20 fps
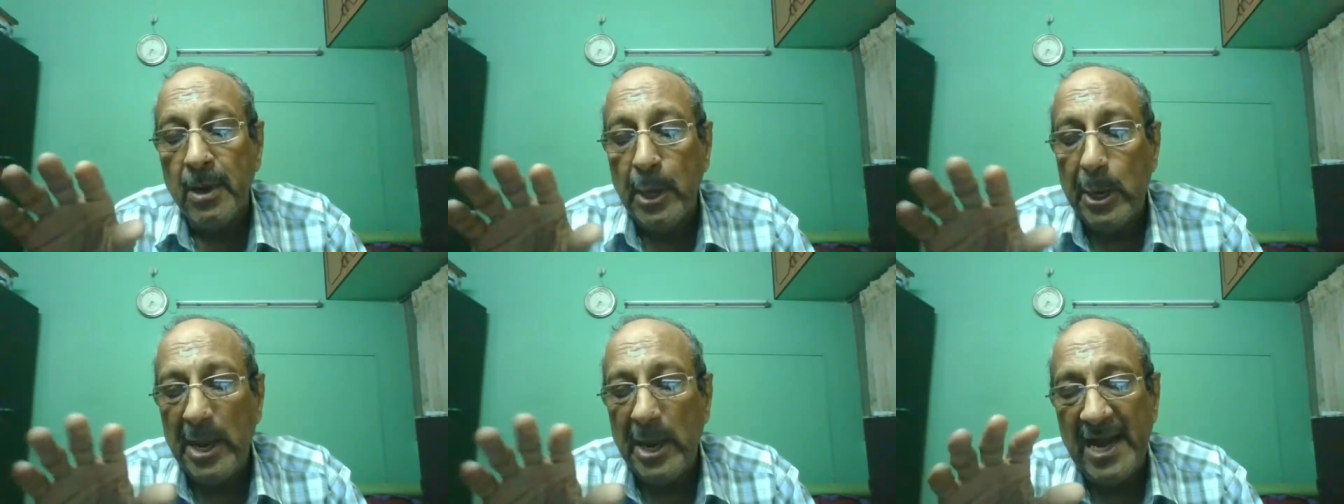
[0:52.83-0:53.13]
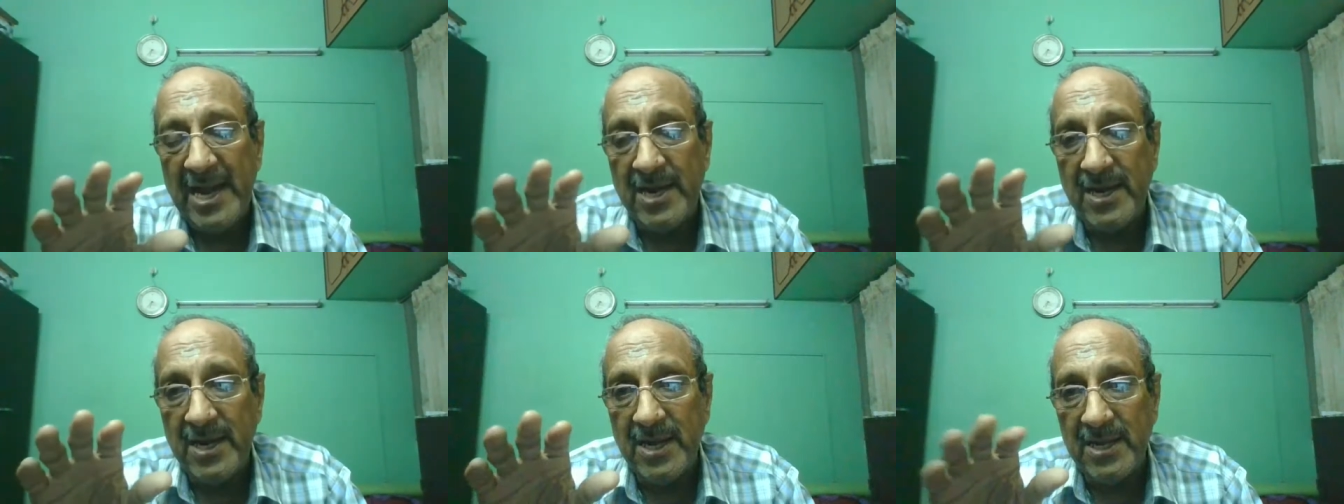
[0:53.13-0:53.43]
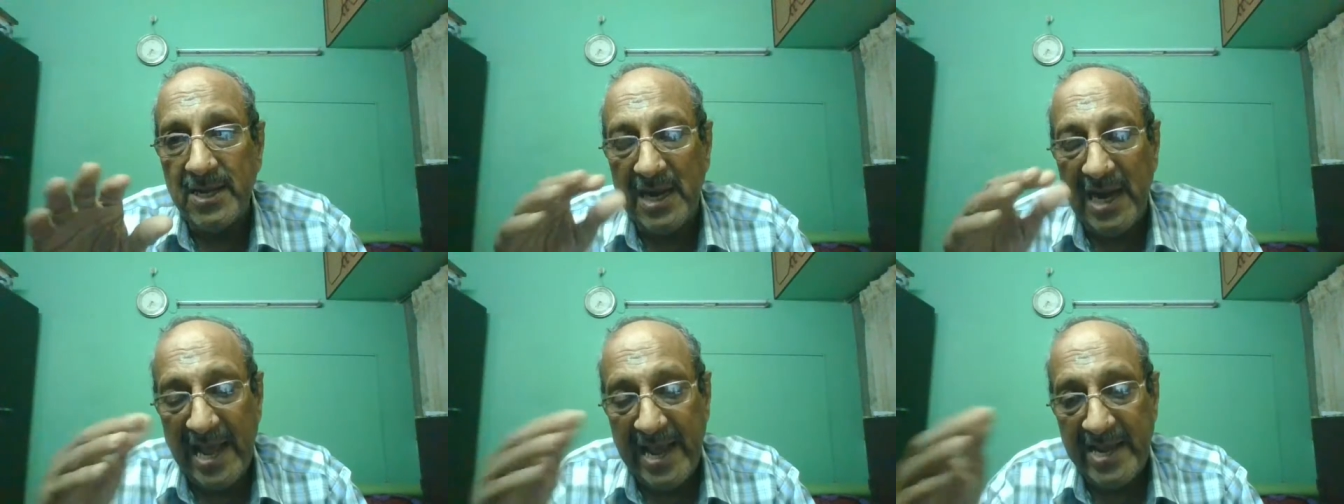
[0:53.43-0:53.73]
And
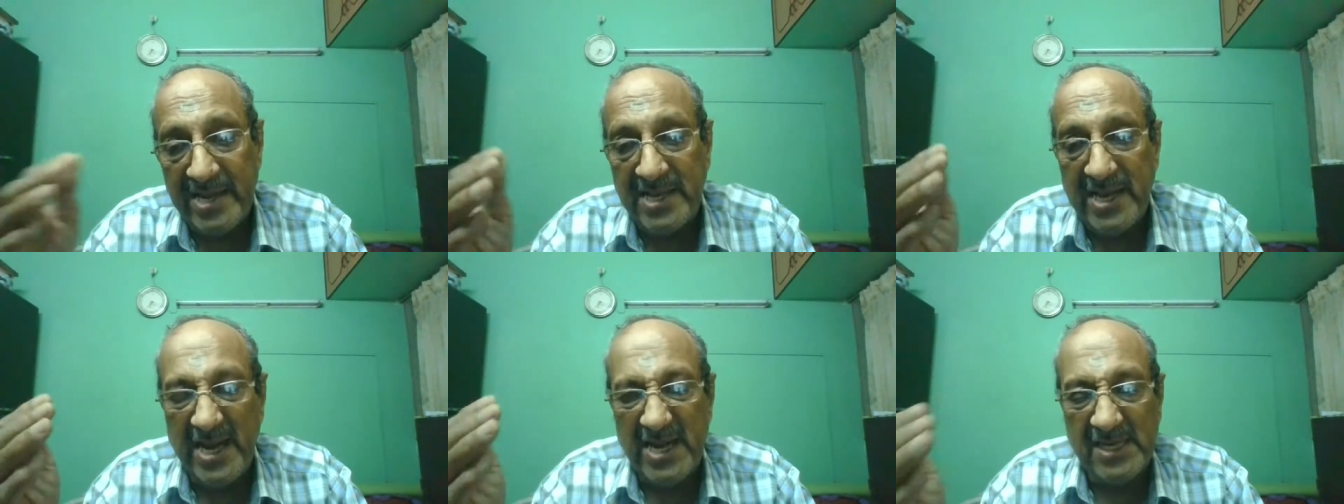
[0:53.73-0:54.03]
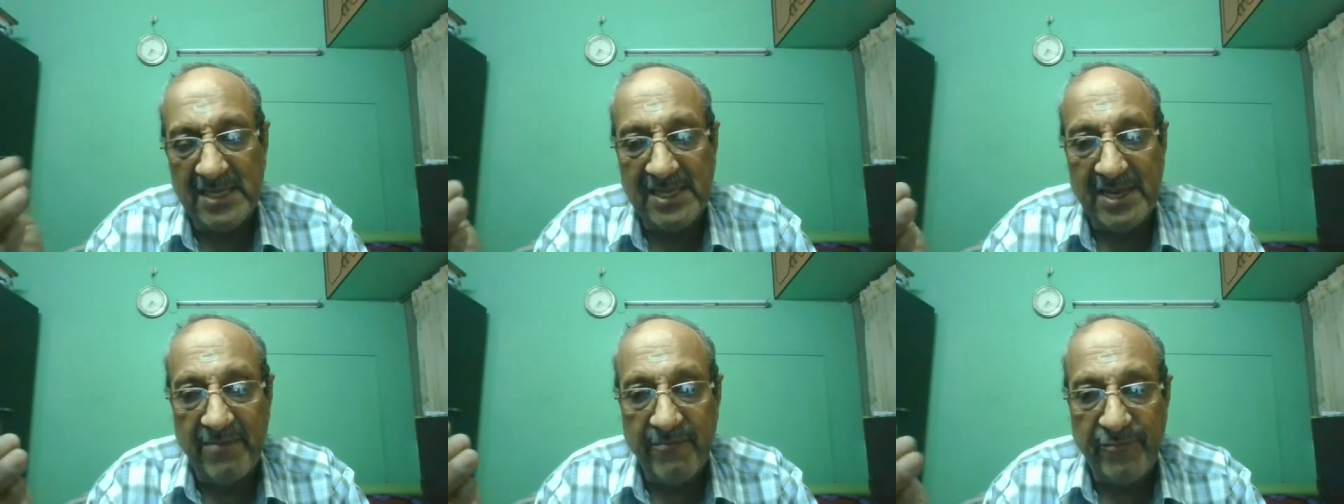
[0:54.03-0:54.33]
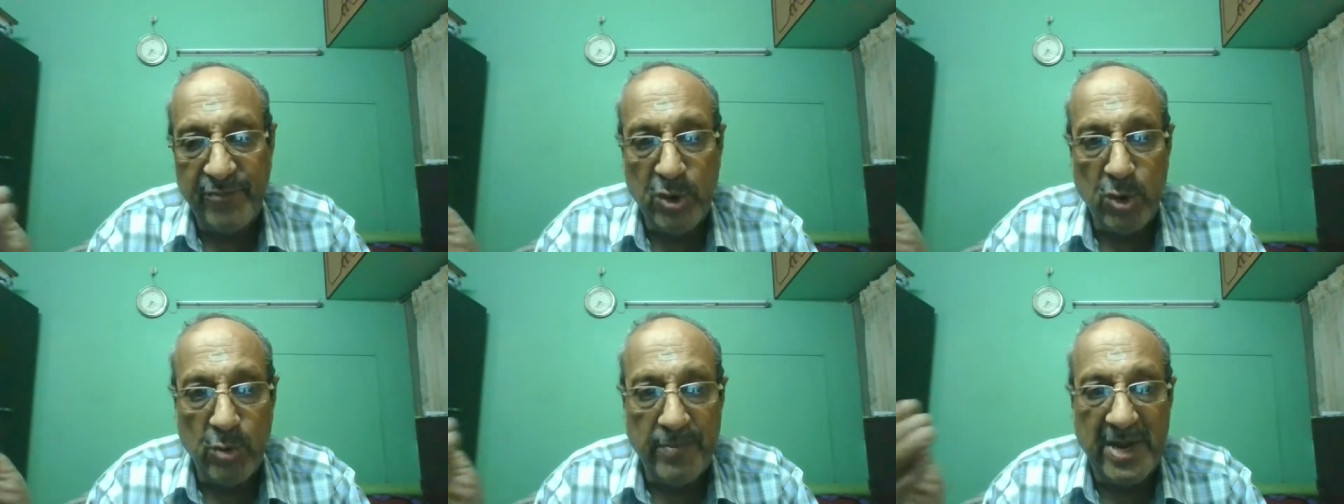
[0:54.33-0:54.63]
like that, some
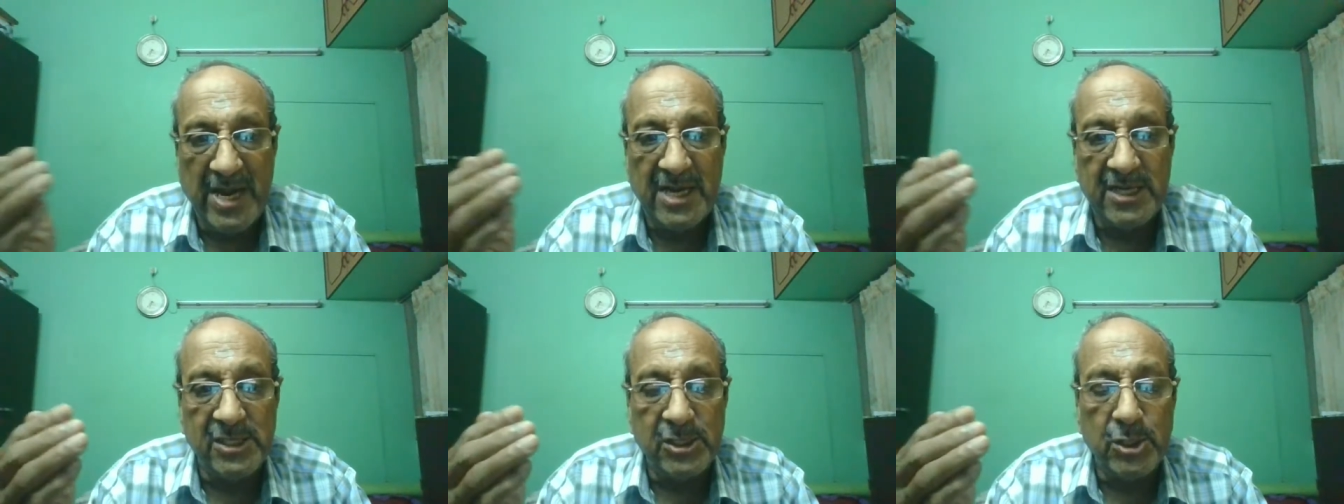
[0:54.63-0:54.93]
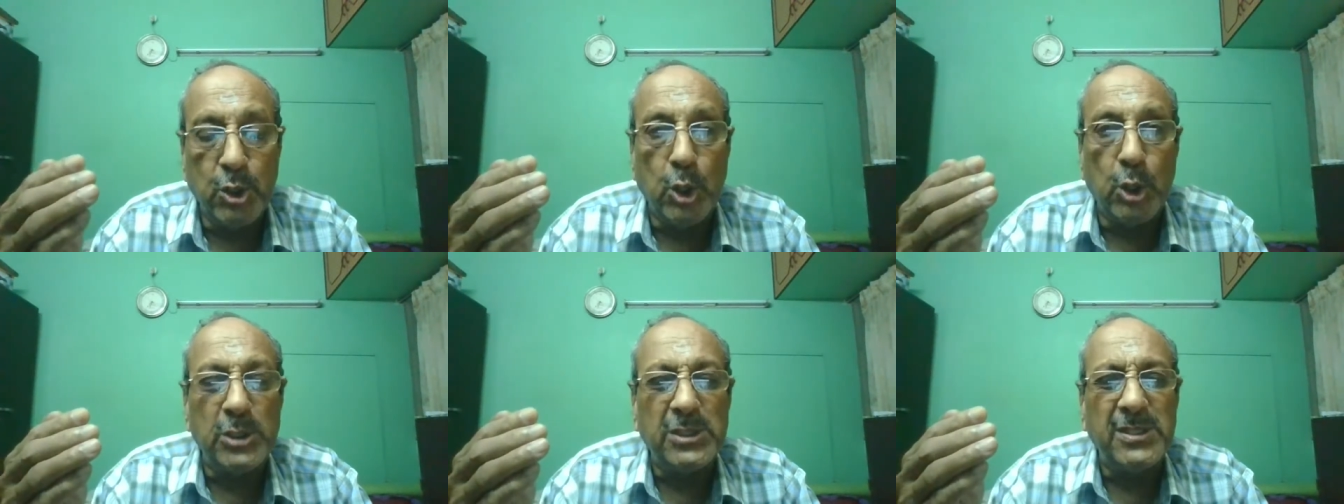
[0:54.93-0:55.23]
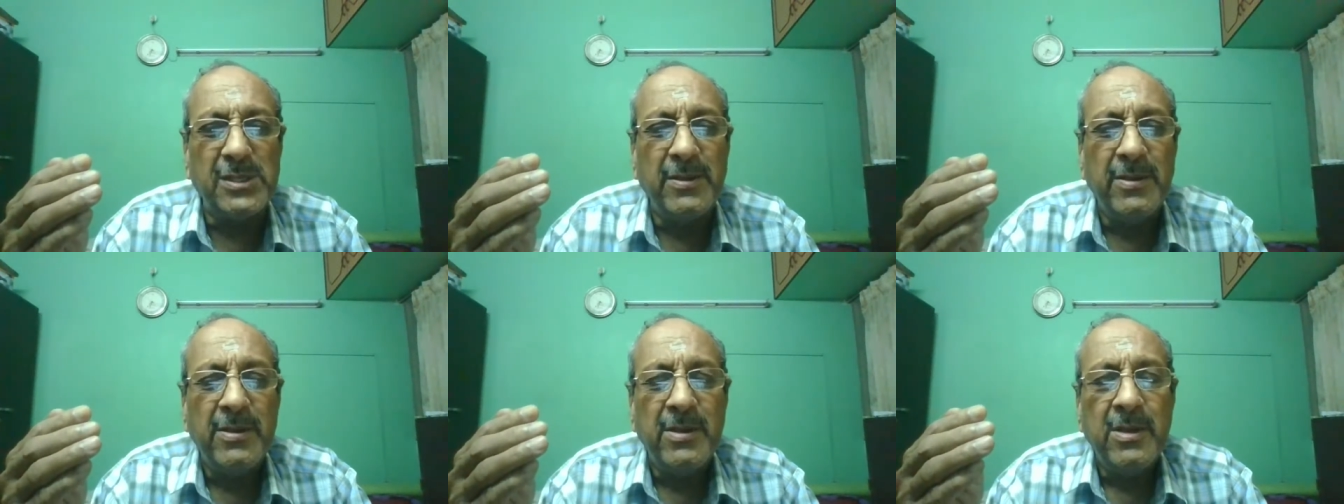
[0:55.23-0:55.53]
few minutes
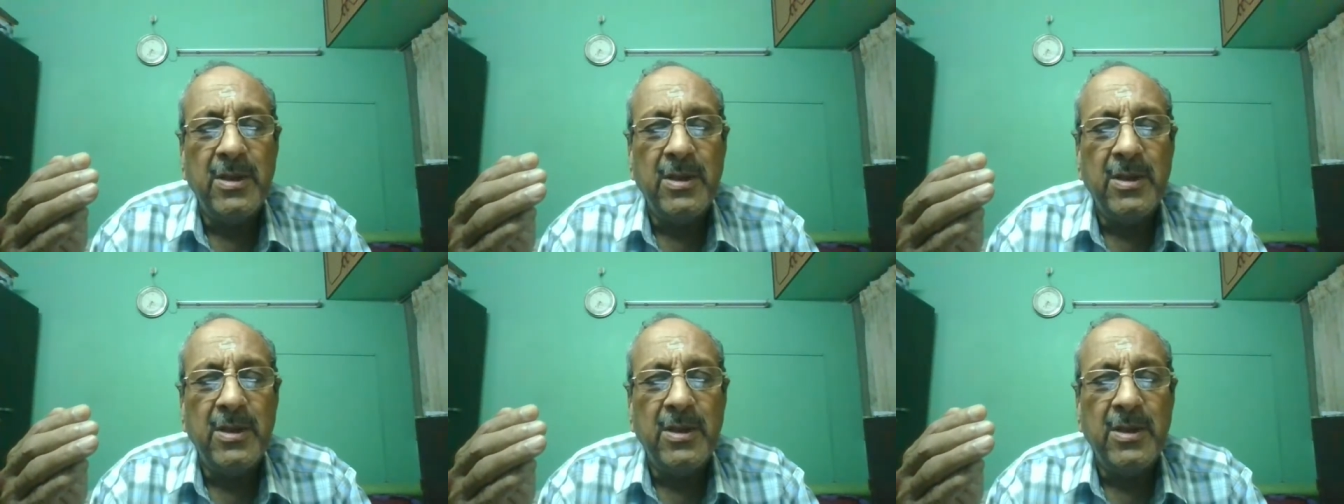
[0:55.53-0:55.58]
goes.